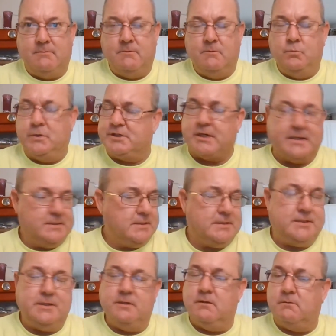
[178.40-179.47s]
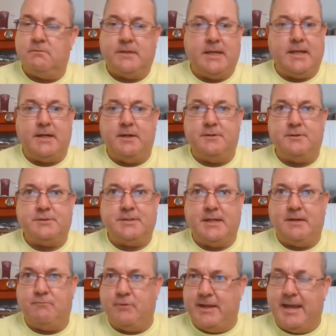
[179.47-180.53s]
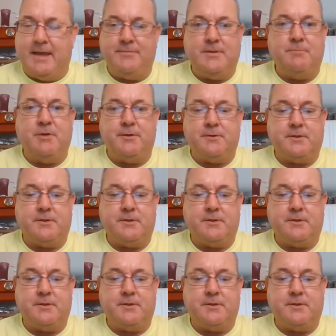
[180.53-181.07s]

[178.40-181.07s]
which I still can't understand. We had them under